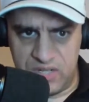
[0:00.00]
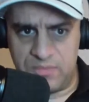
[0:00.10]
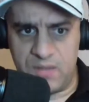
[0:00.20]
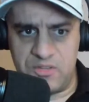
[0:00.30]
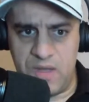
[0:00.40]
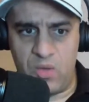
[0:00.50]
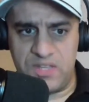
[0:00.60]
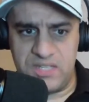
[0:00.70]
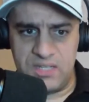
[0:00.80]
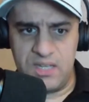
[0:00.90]
and sometimes you might
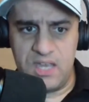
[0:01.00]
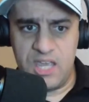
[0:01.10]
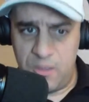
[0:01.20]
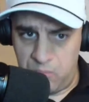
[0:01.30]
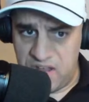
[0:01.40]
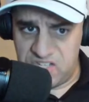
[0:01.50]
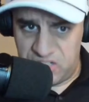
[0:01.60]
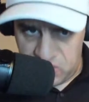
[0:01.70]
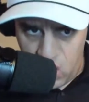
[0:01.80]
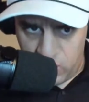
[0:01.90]
want to embrace
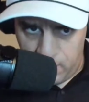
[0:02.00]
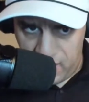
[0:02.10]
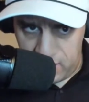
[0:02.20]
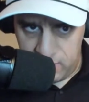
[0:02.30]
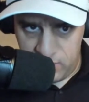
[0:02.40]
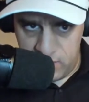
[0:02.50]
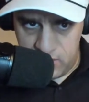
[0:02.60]
it and talk about it